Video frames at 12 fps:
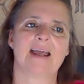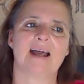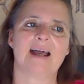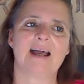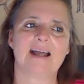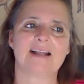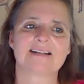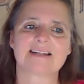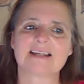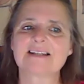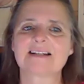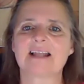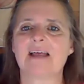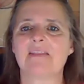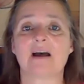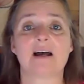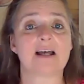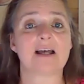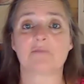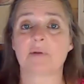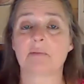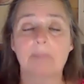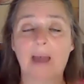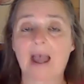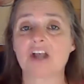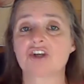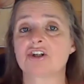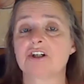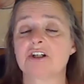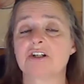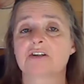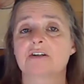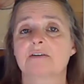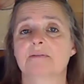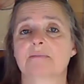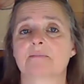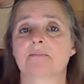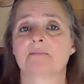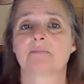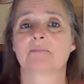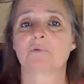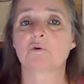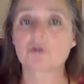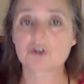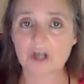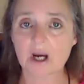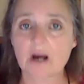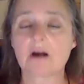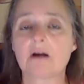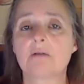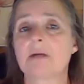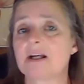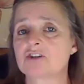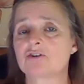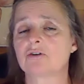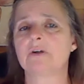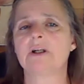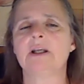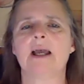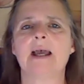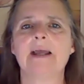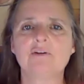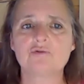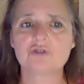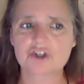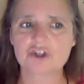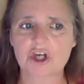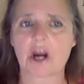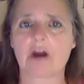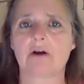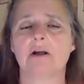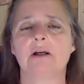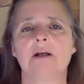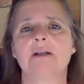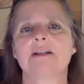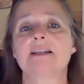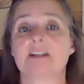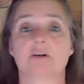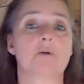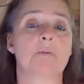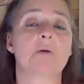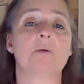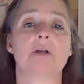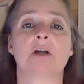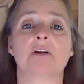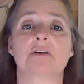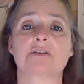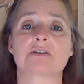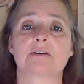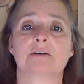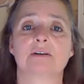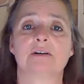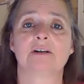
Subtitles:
And since then, I have been passionate to share my story and to share this therapy with others.